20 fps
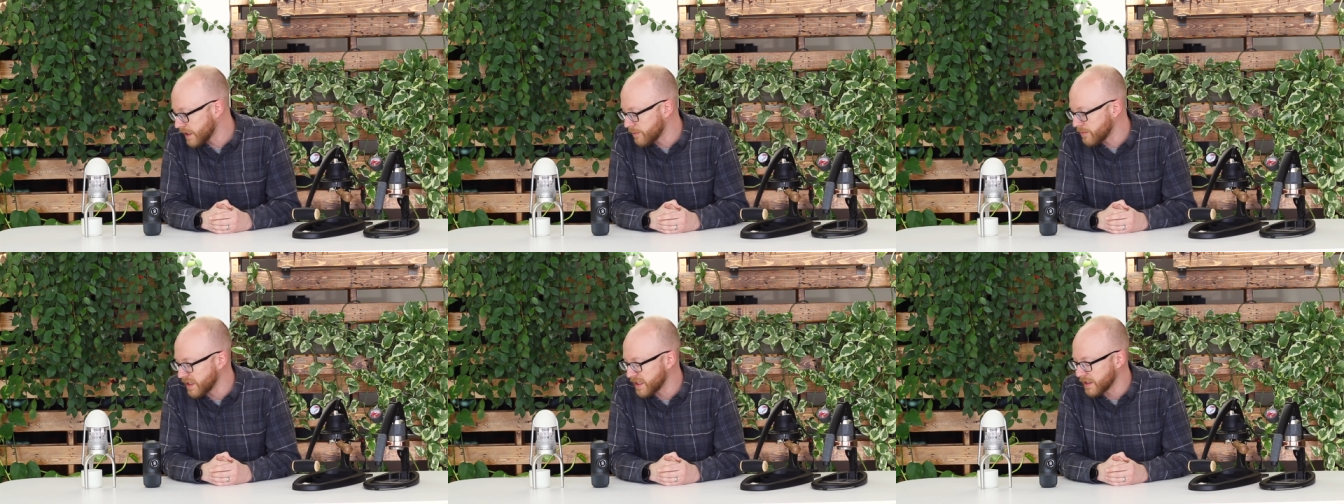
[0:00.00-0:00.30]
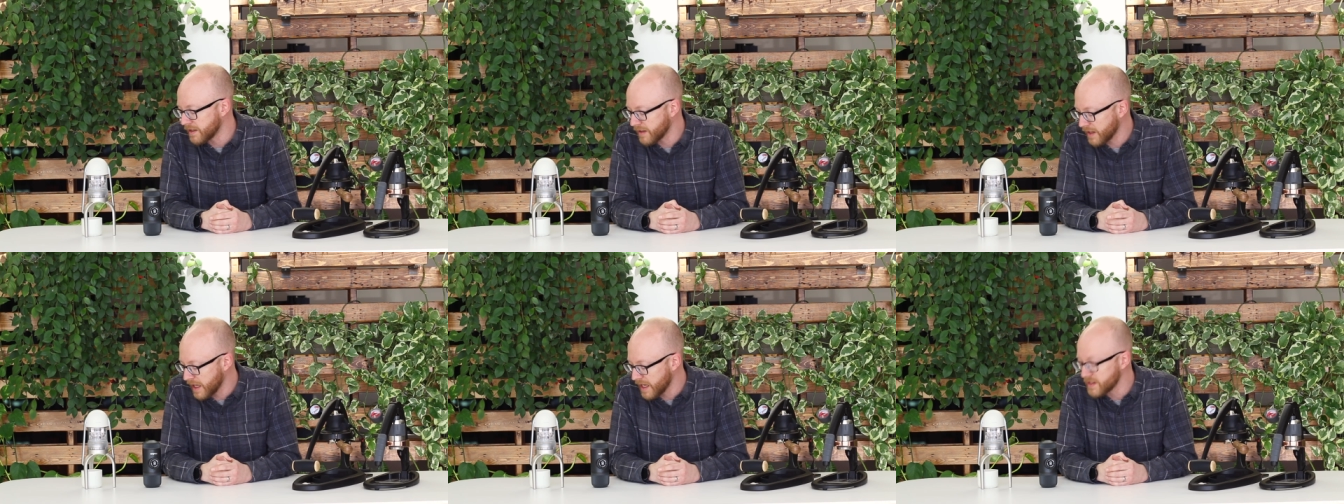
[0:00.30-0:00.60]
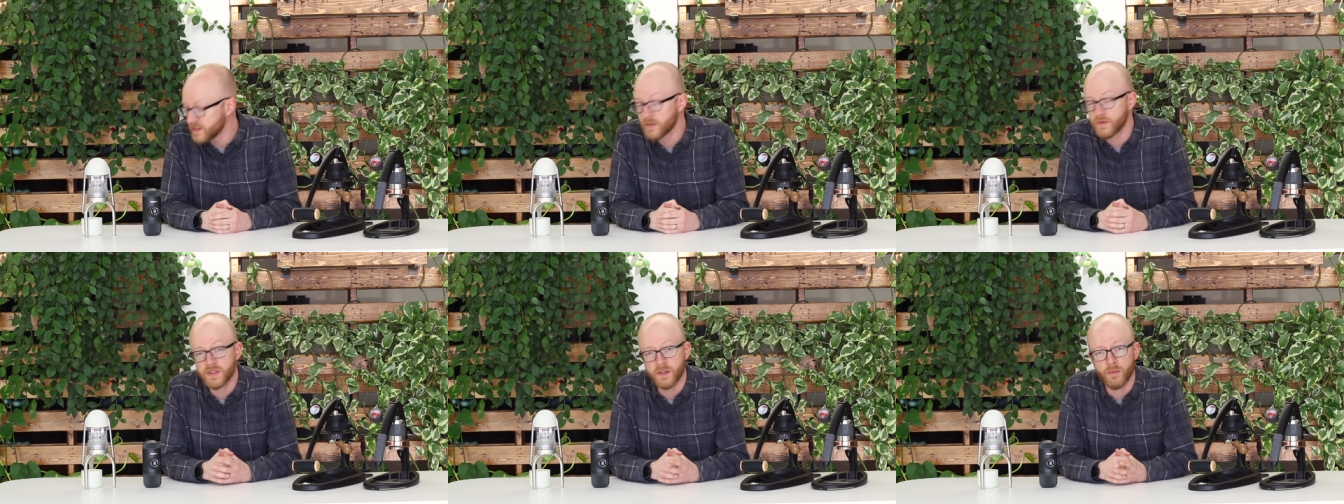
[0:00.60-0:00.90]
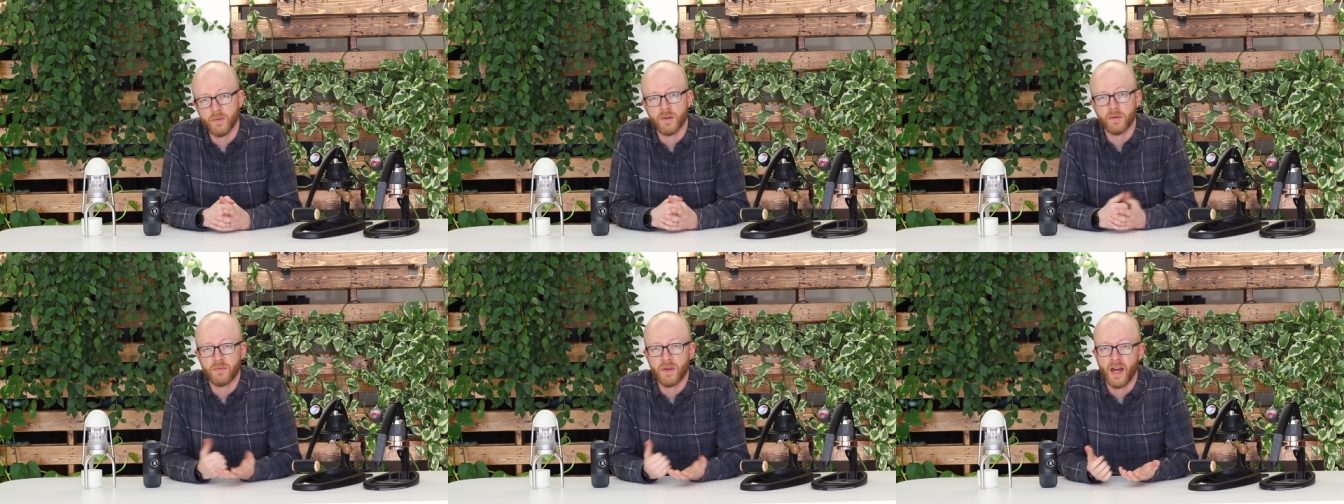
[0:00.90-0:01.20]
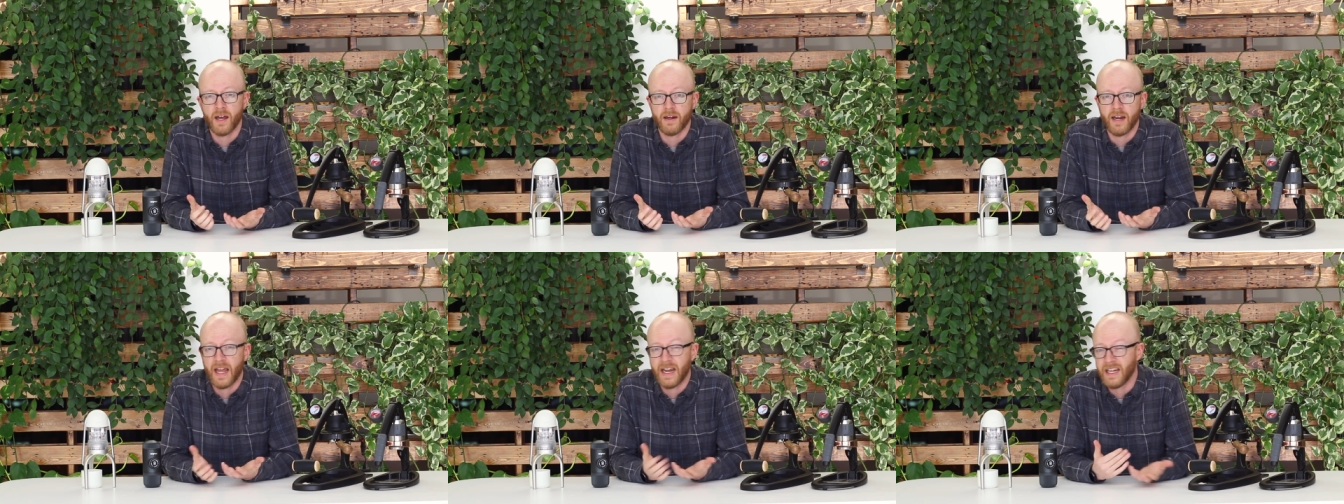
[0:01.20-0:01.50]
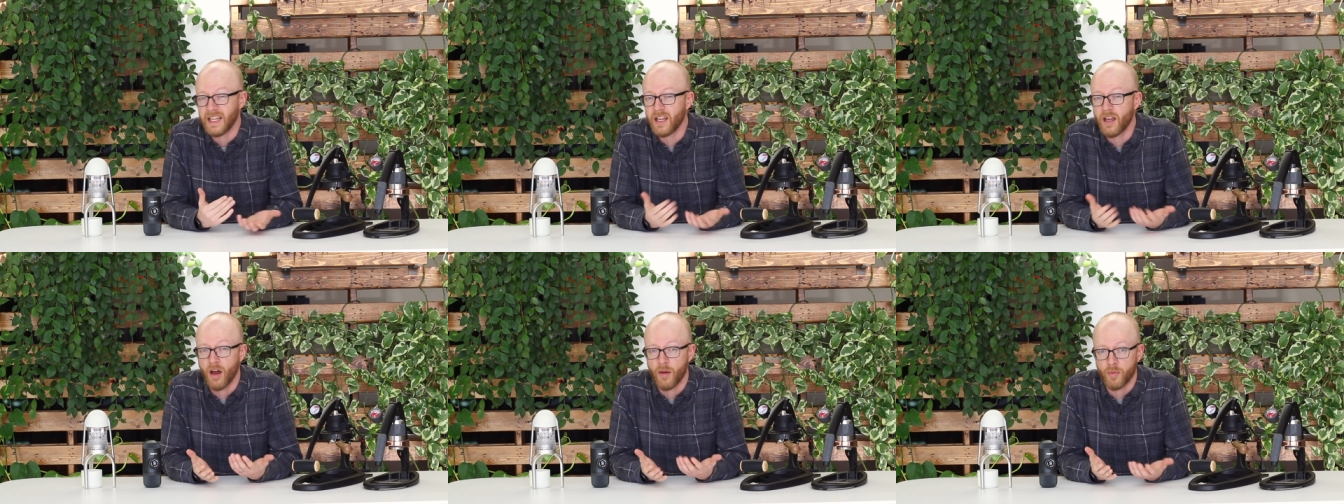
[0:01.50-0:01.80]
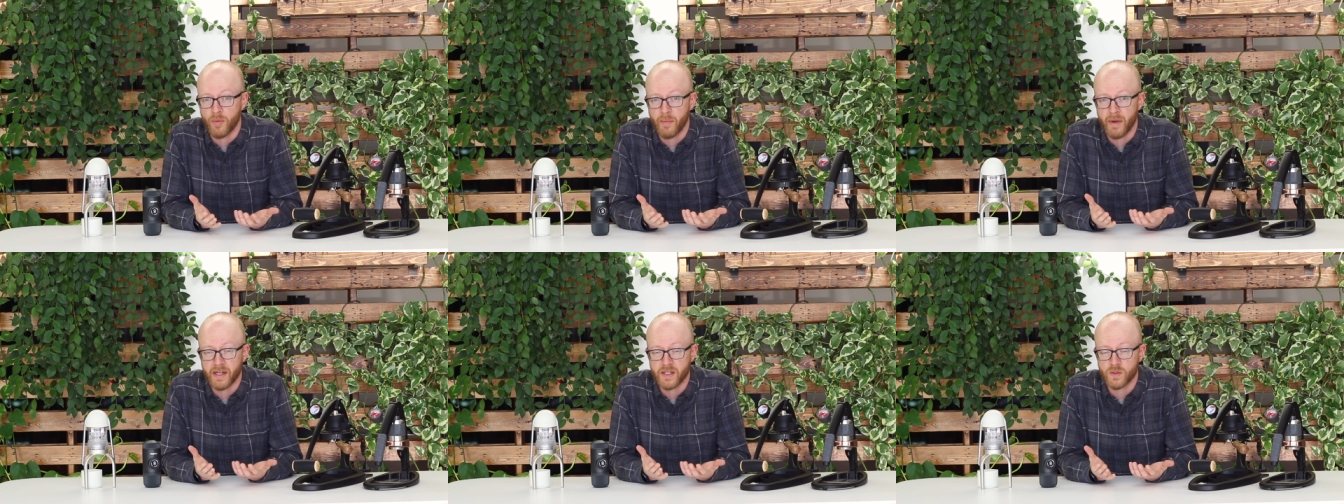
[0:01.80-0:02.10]
I mean, in the case of some of them, not any
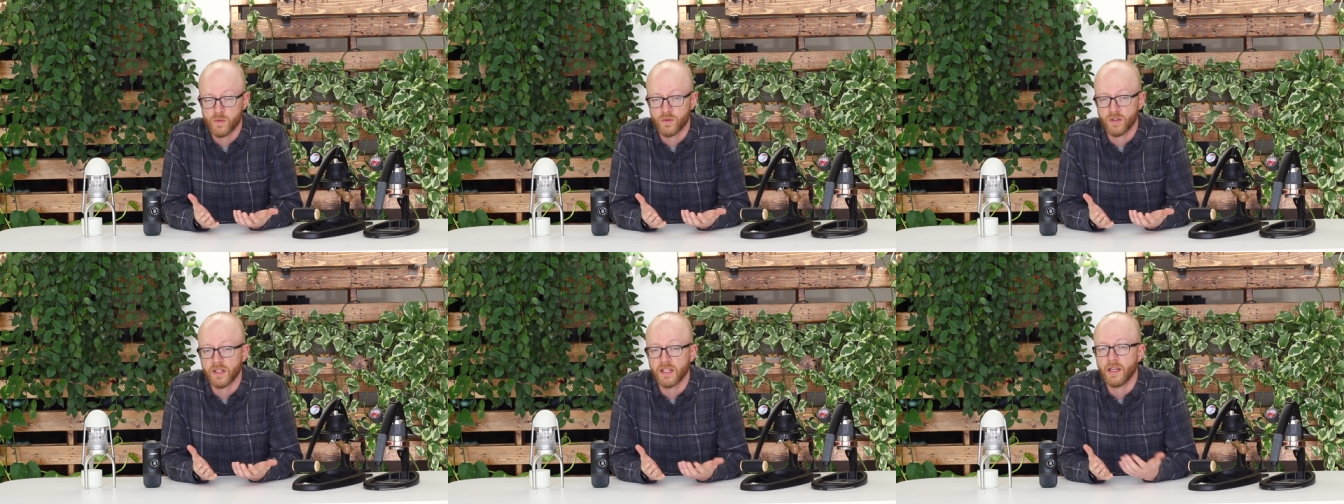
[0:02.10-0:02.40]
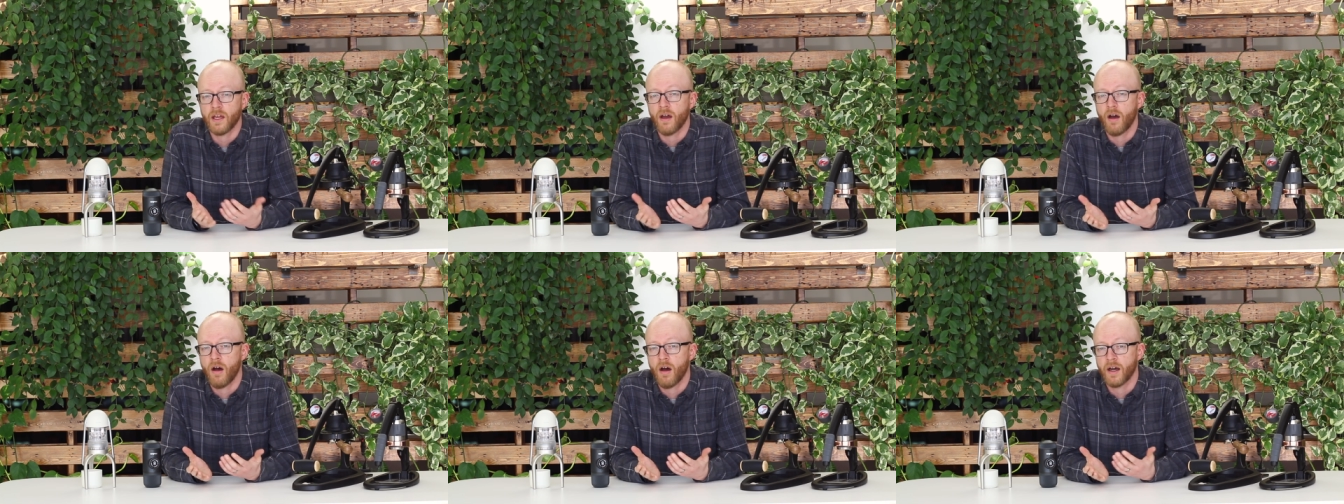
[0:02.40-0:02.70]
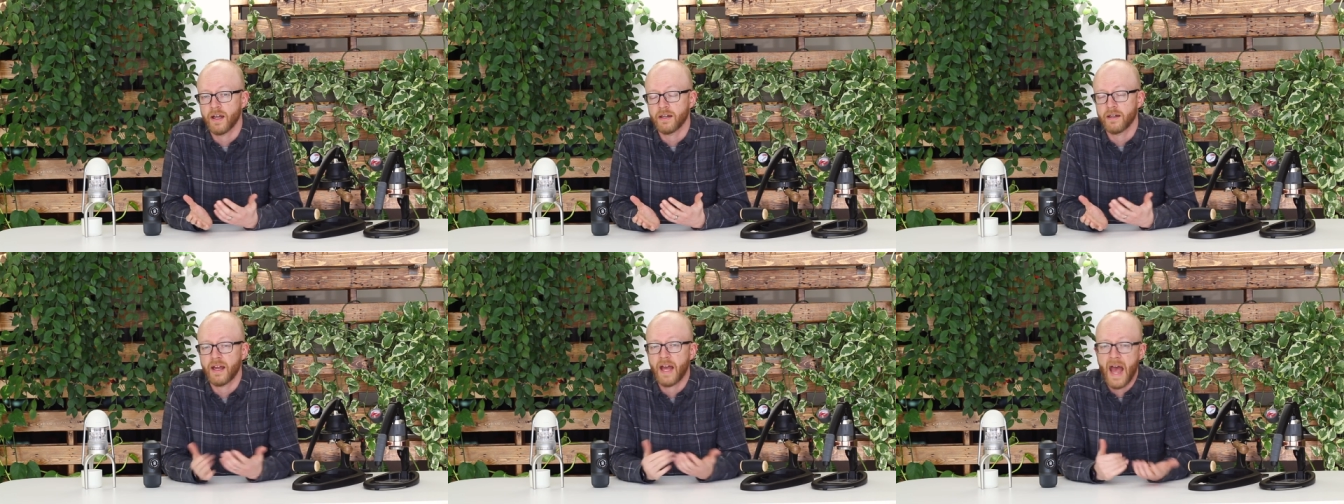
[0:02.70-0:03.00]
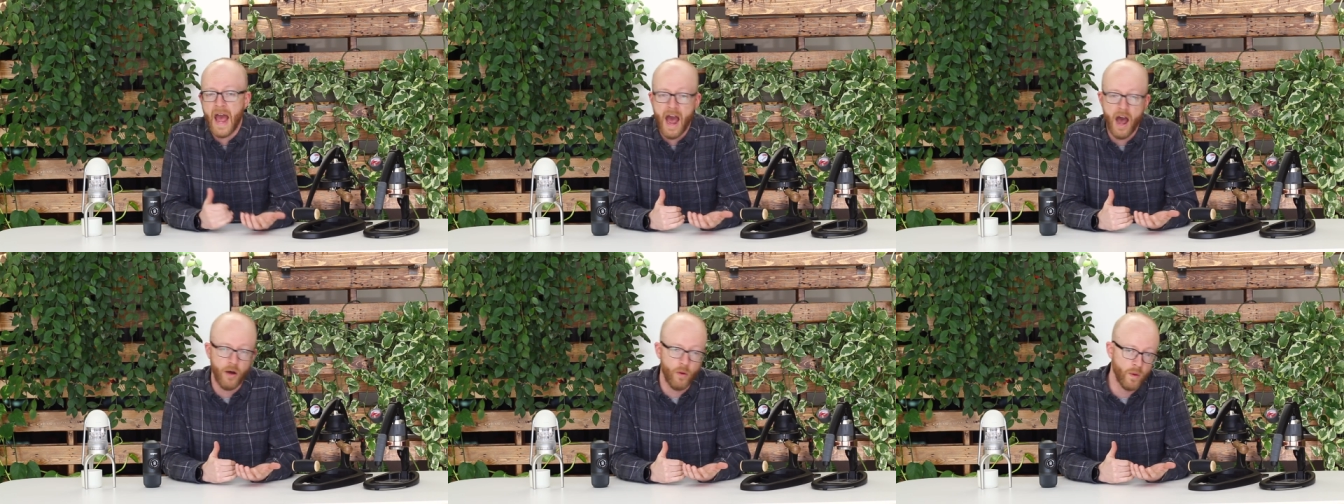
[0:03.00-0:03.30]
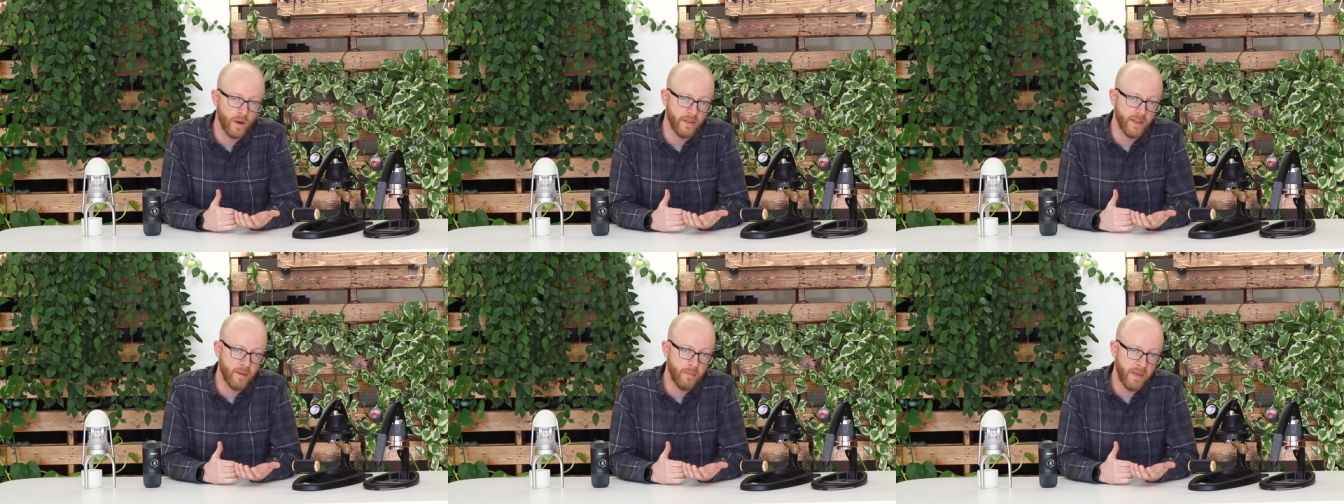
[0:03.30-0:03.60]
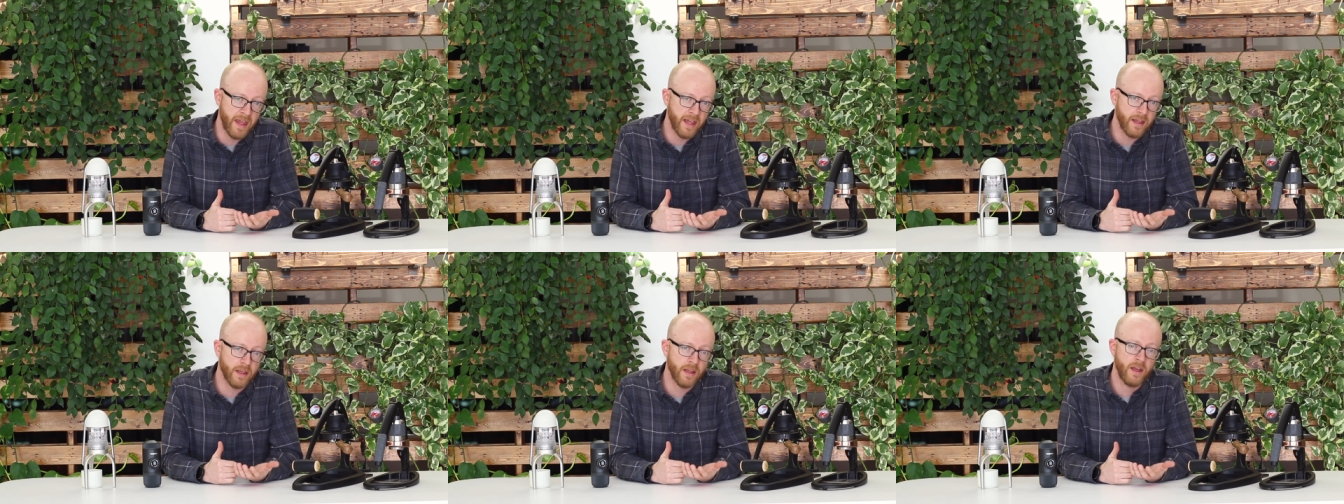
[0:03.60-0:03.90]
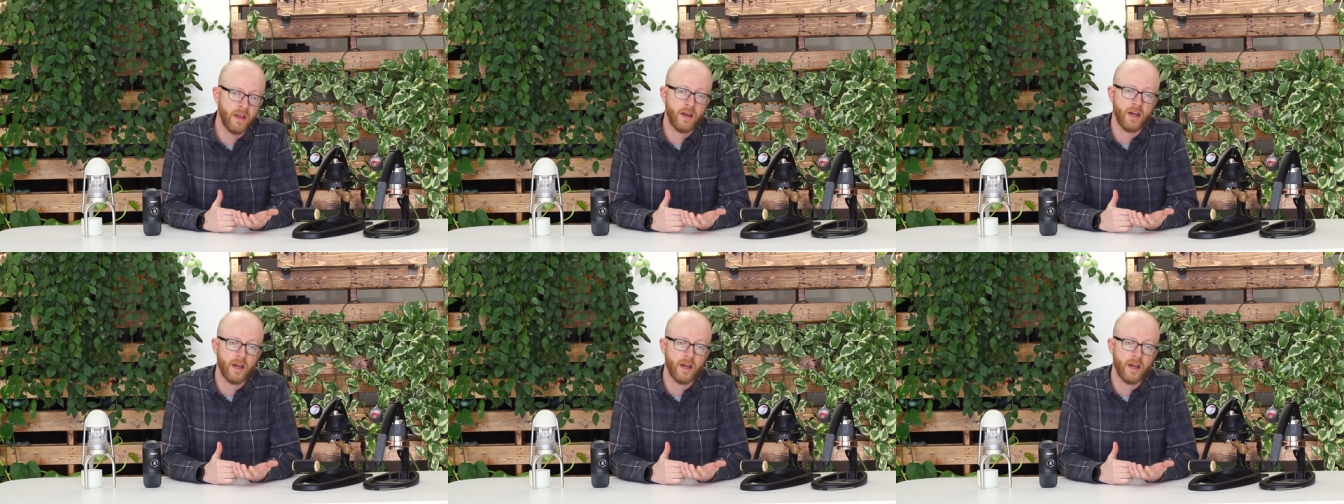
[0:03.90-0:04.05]
compromise really on how well they make